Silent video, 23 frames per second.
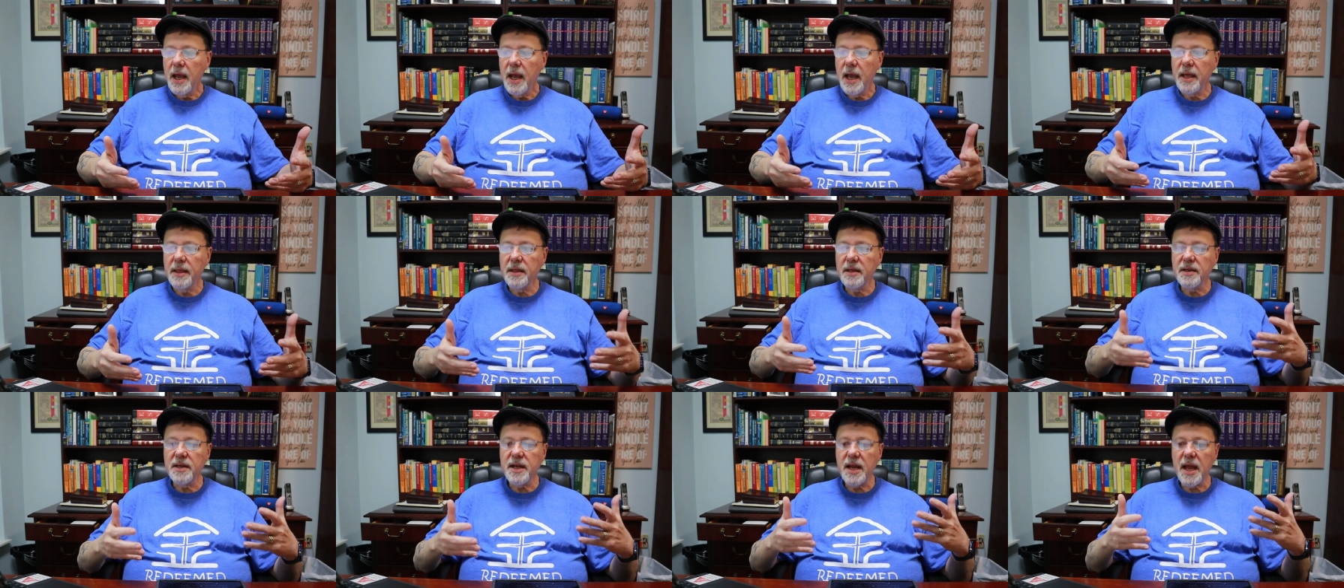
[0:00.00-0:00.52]

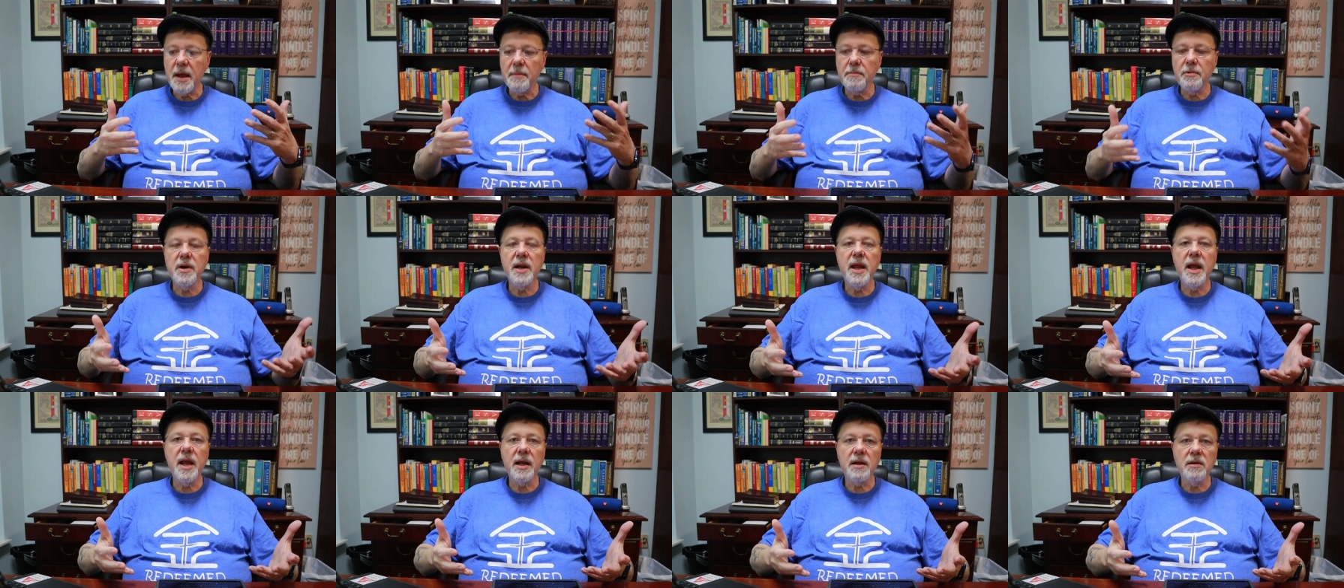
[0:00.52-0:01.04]
and the
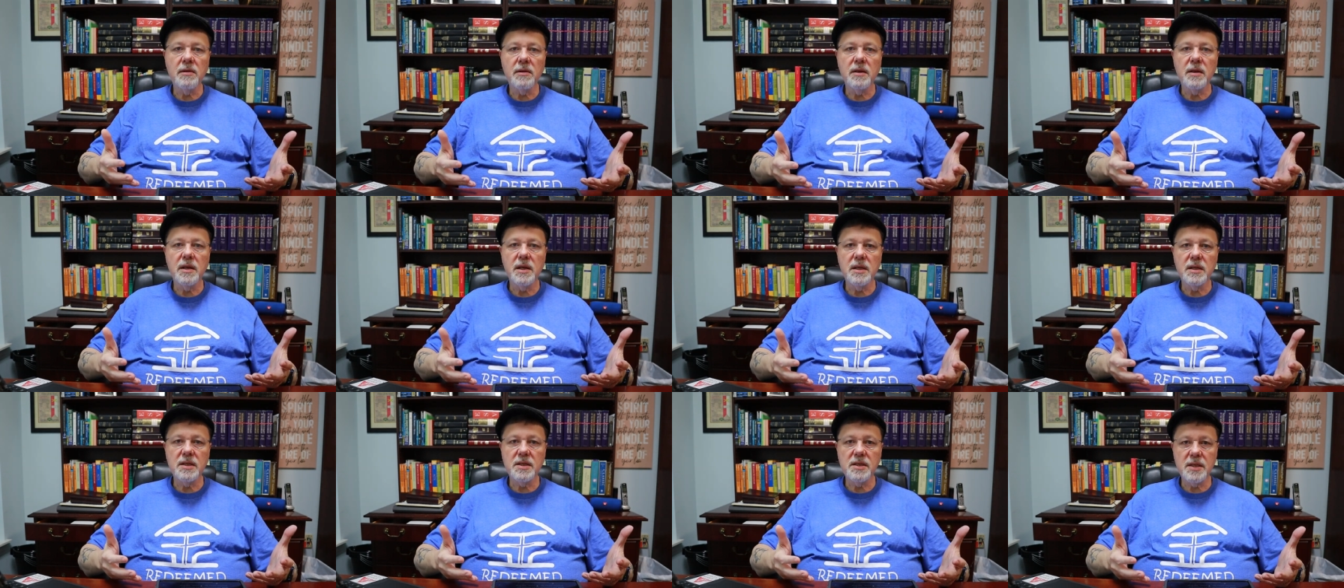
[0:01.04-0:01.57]
tabernacle
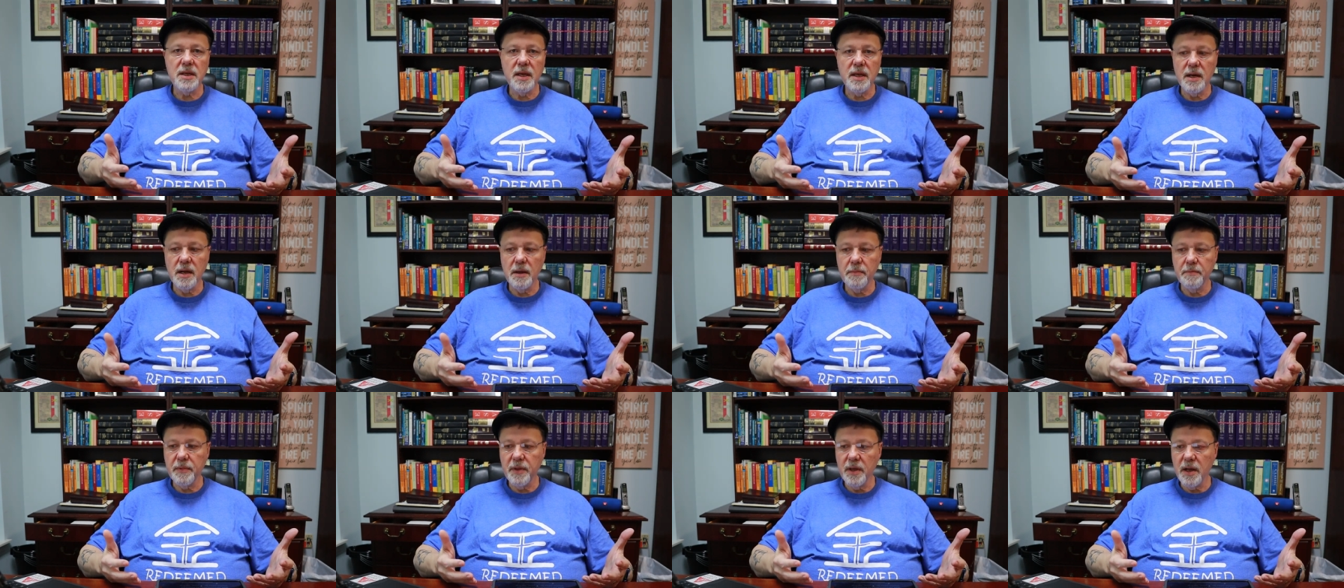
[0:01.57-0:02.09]
is set
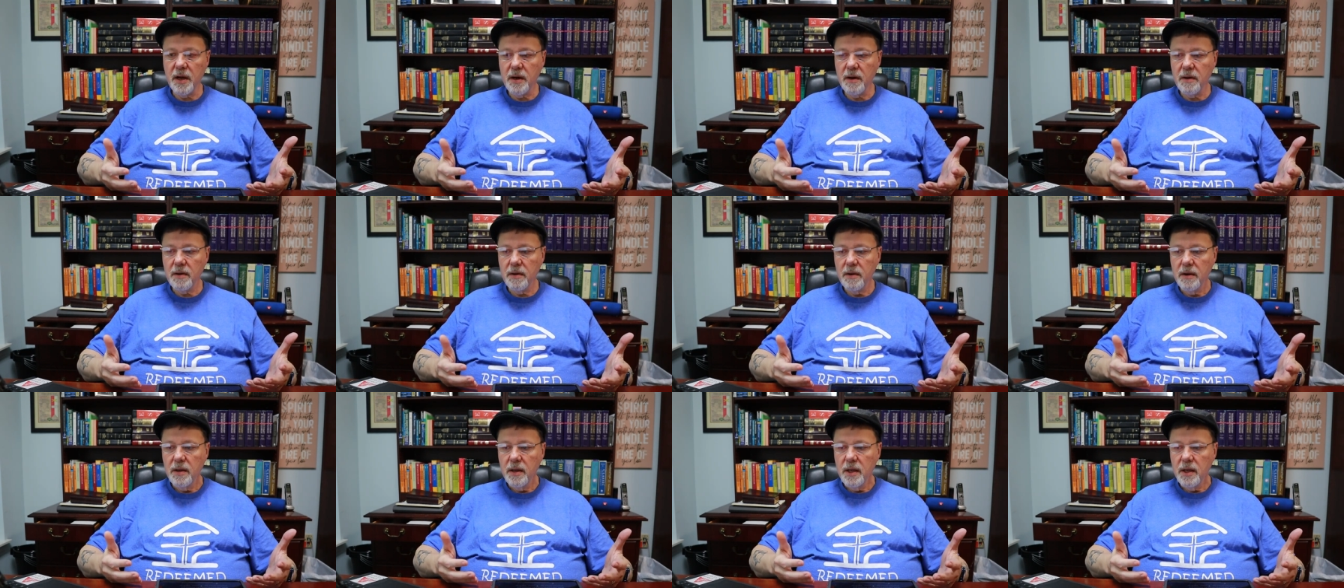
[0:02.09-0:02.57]
up there.